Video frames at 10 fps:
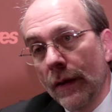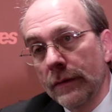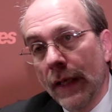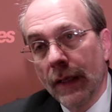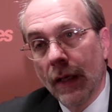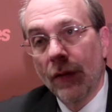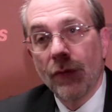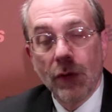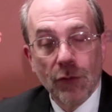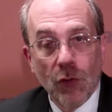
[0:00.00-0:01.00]
take on
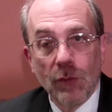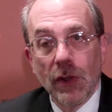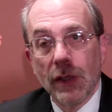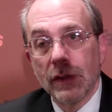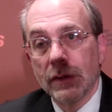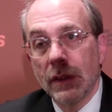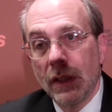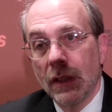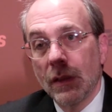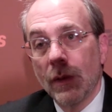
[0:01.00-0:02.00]
3 to 4 projects a
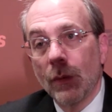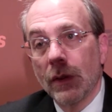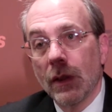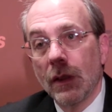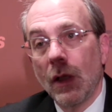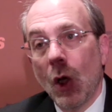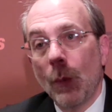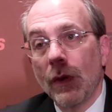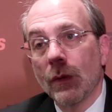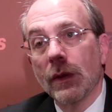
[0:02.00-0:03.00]
year, but we're
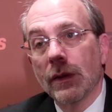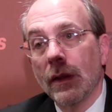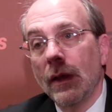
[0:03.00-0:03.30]
hoping with